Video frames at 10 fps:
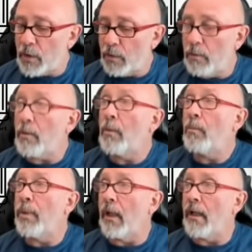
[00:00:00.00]
we
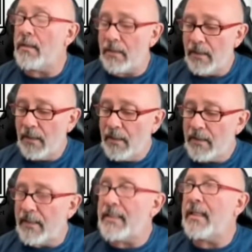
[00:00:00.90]
took 32
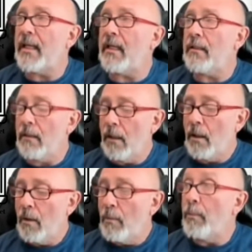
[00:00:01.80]
plus
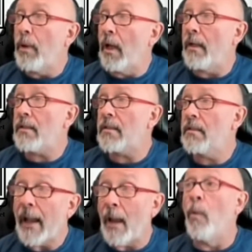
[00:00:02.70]
16
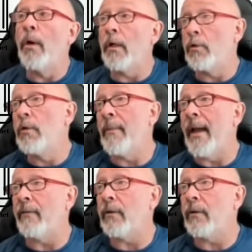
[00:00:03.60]
and more for 58.